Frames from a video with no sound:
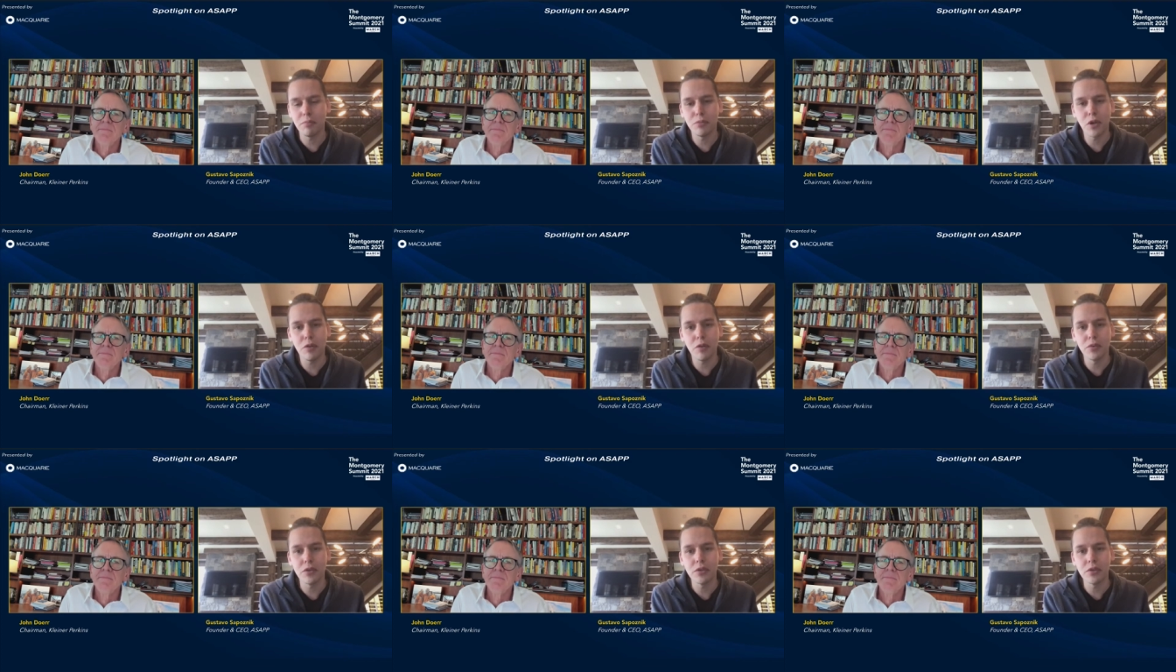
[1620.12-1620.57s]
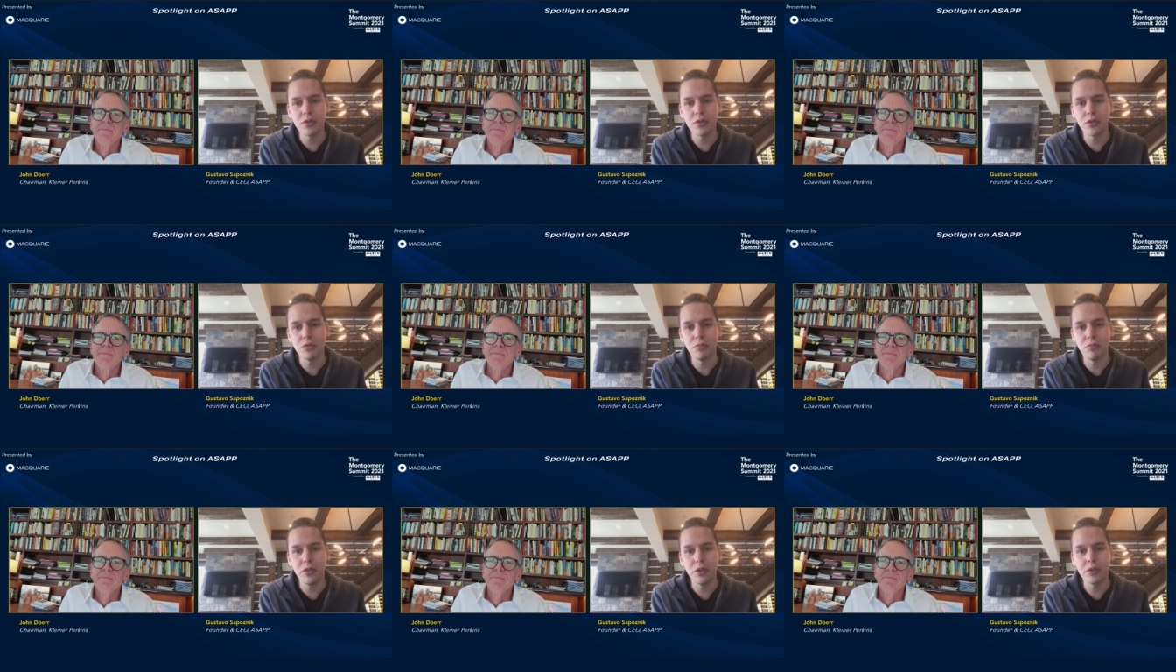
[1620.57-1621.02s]
purpose is
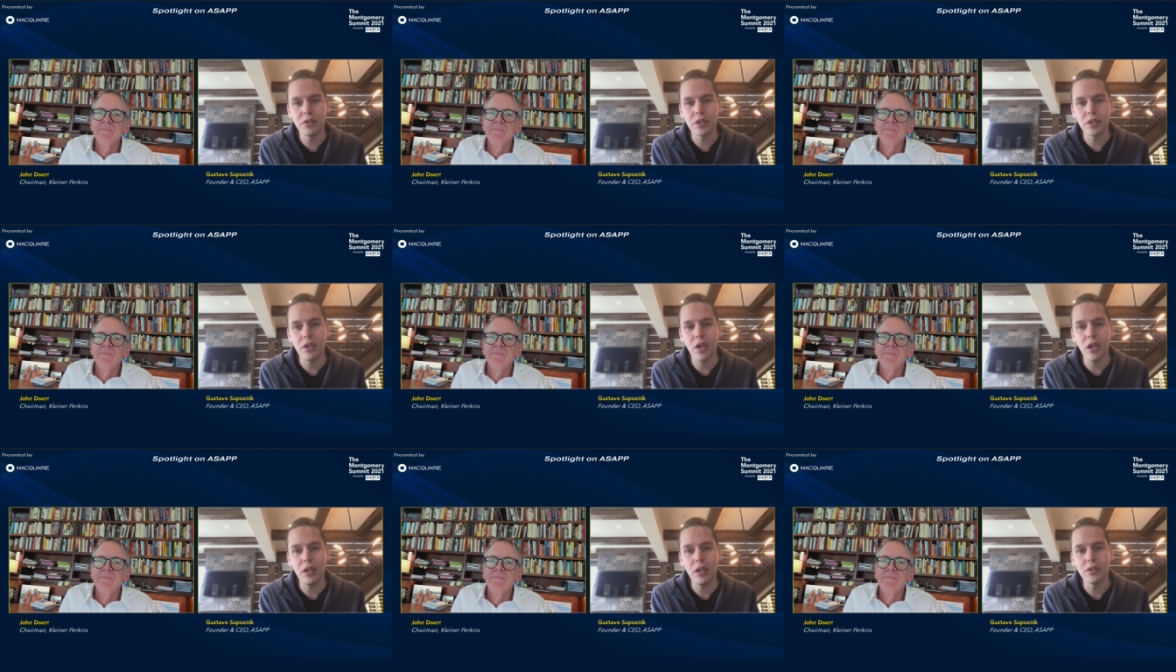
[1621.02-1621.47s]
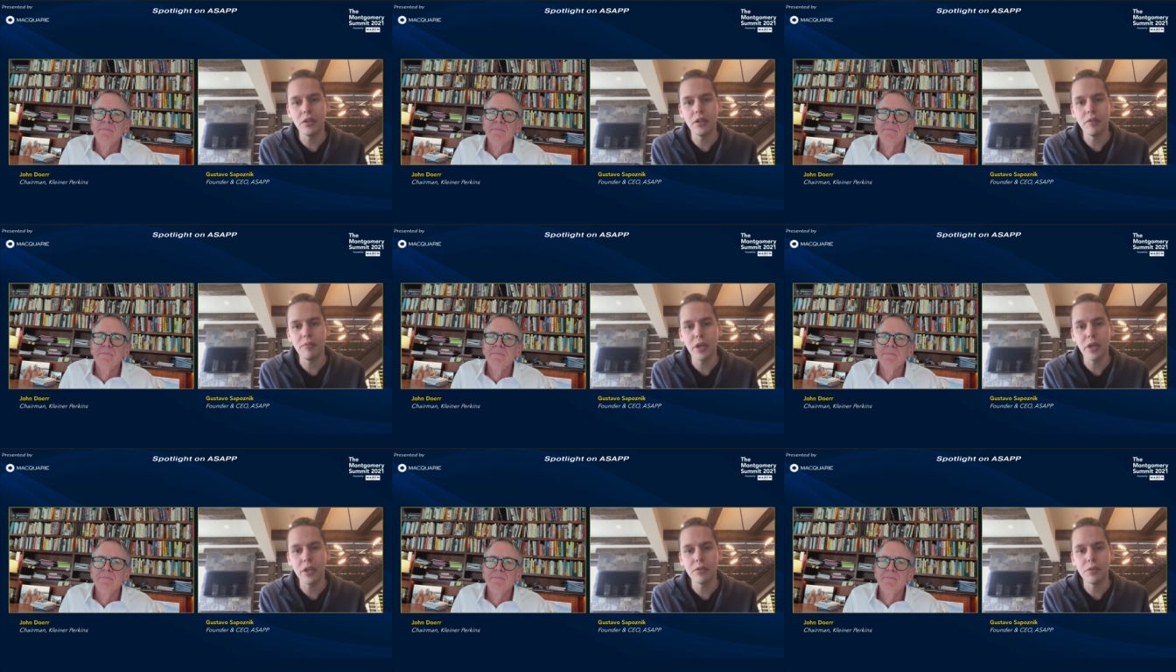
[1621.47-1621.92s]
to build technology that
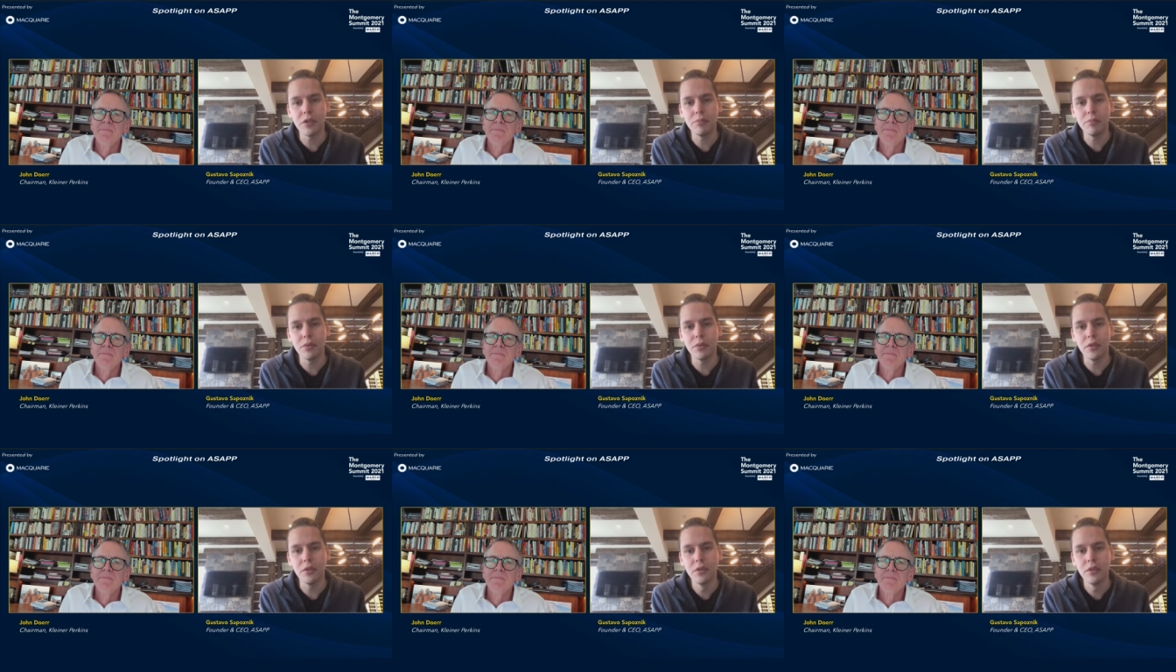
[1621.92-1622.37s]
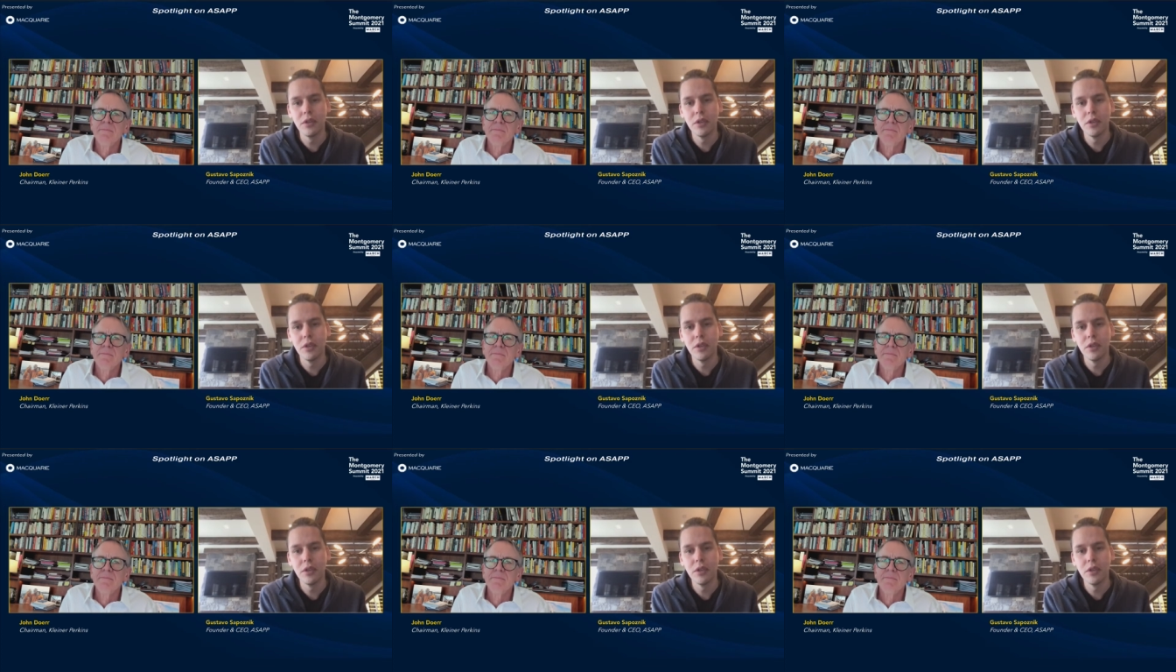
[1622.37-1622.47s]
makes people